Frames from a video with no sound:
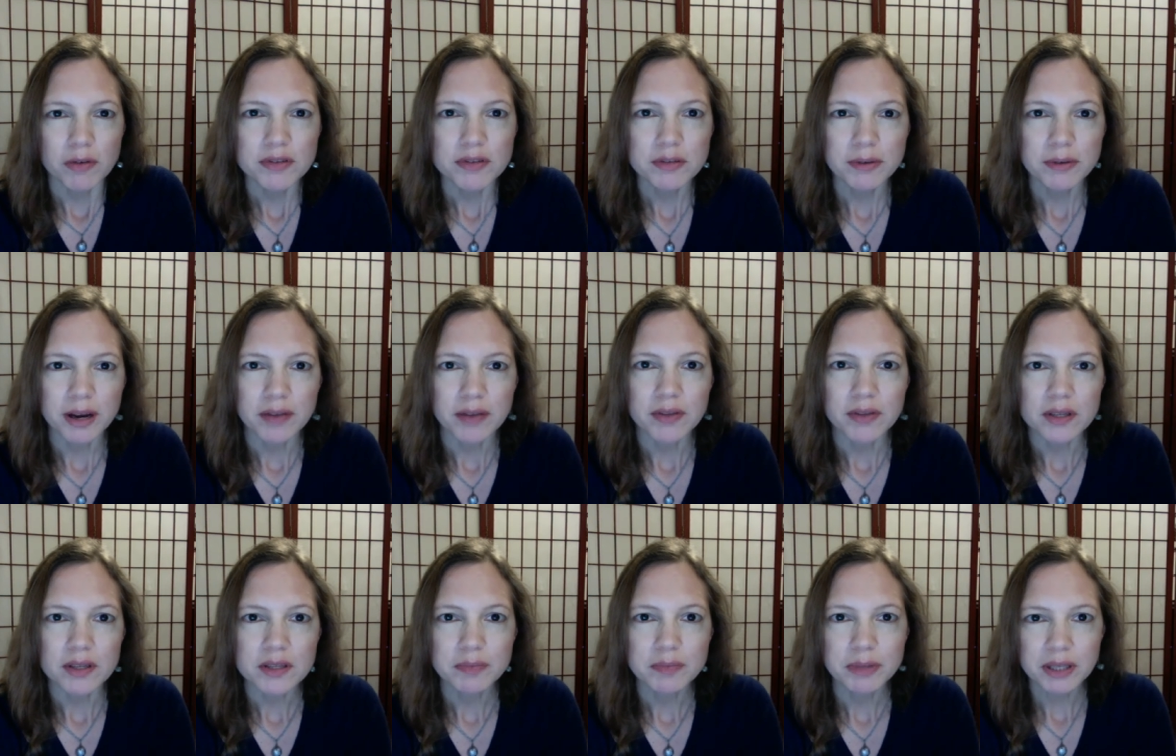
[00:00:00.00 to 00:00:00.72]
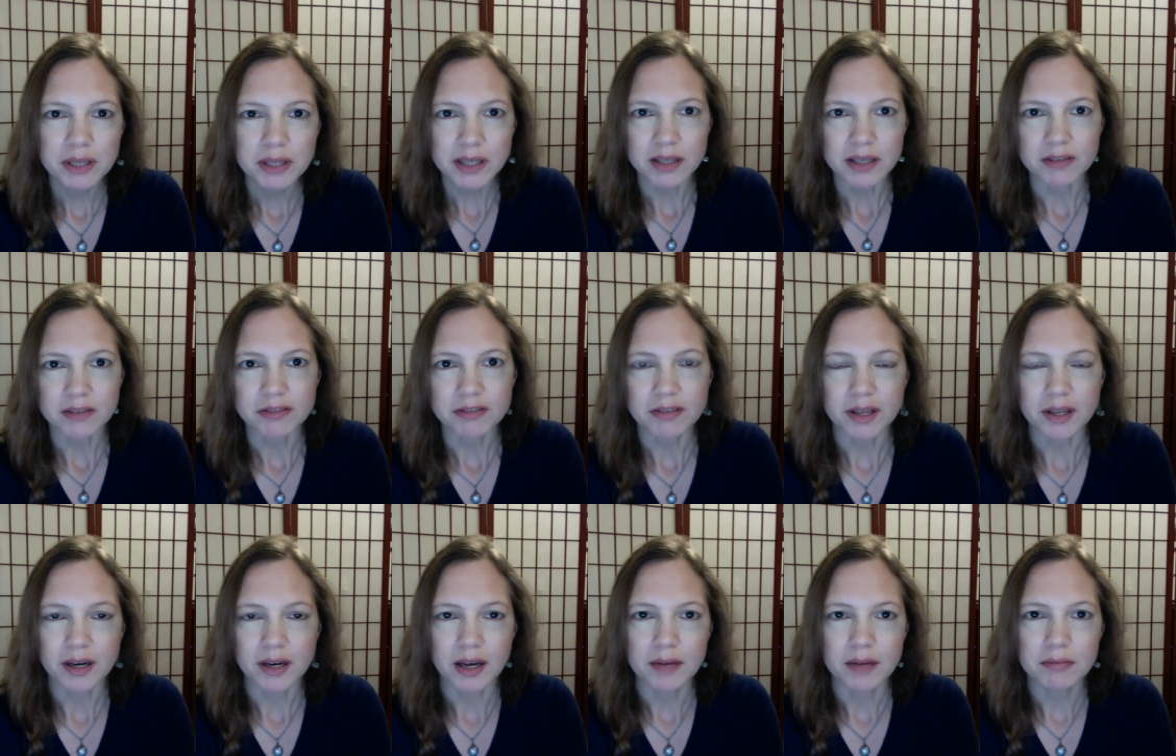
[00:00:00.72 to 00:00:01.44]
around this belief
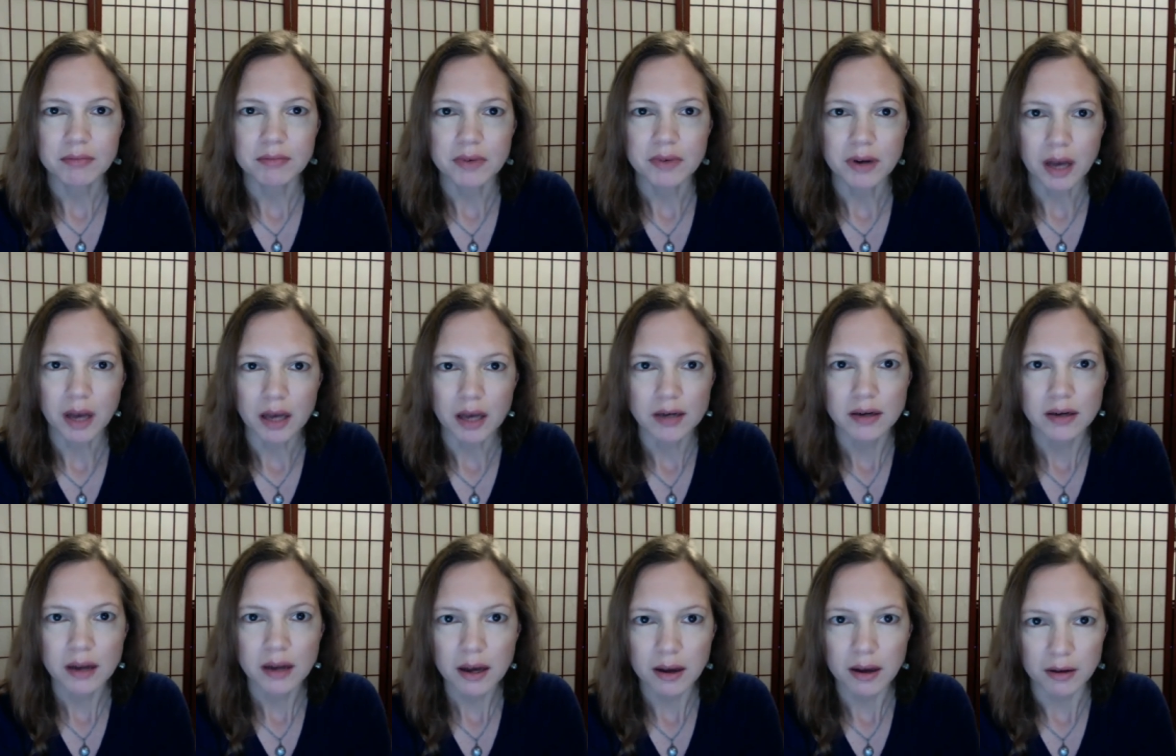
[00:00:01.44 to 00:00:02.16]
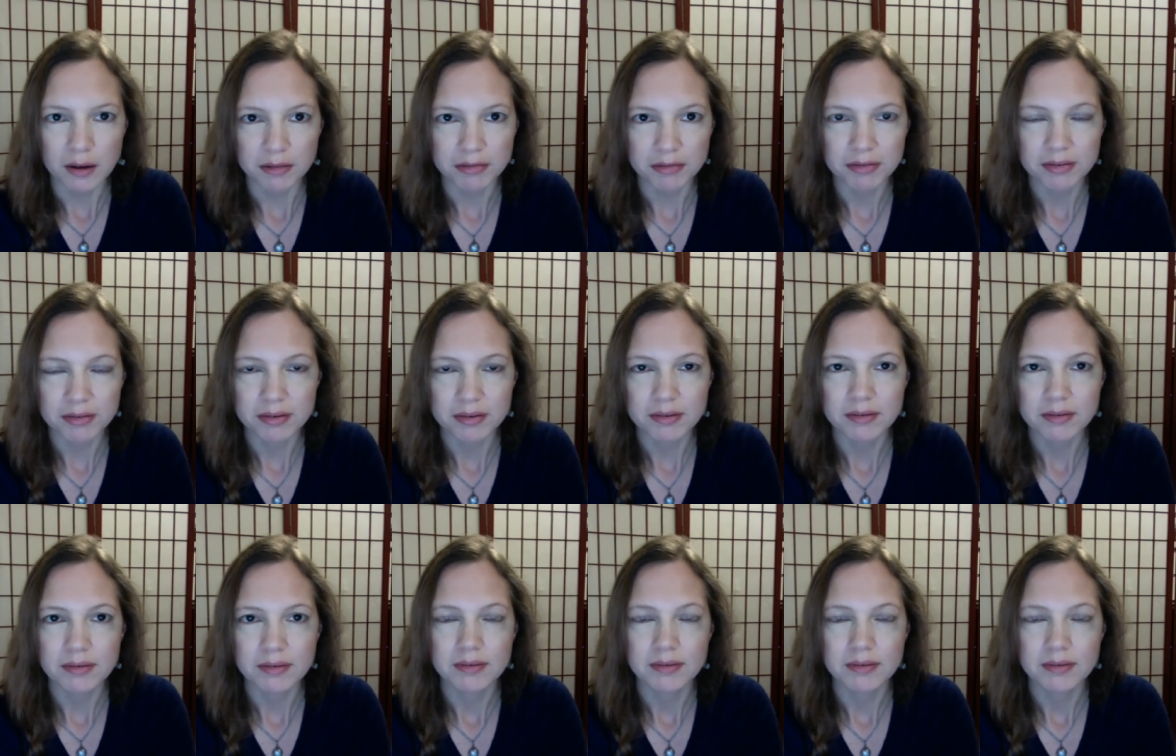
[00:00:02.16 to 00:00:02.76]
that I'm not enough.